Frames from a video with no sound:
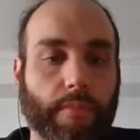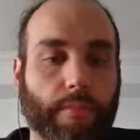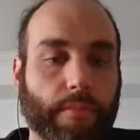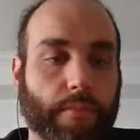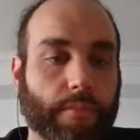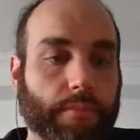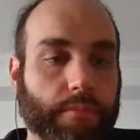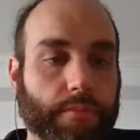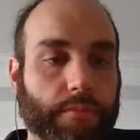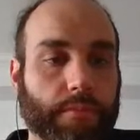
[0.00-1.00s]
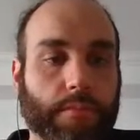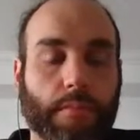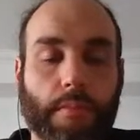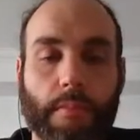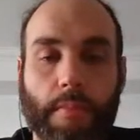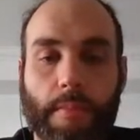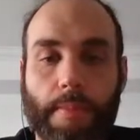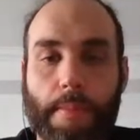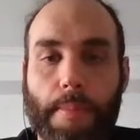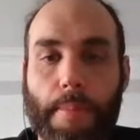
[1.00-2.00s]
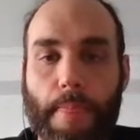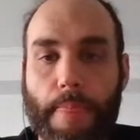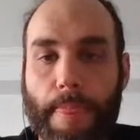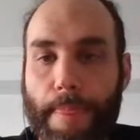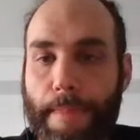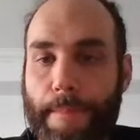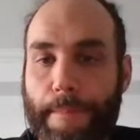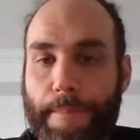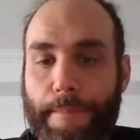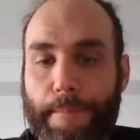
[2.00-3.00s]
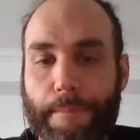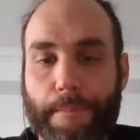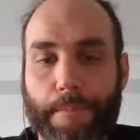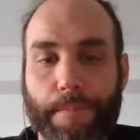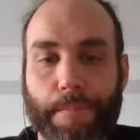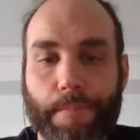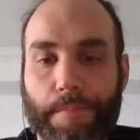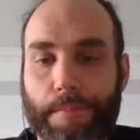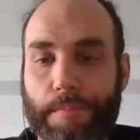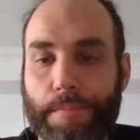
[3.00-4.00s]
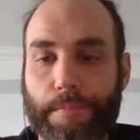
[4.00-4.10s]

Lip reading: [no speech]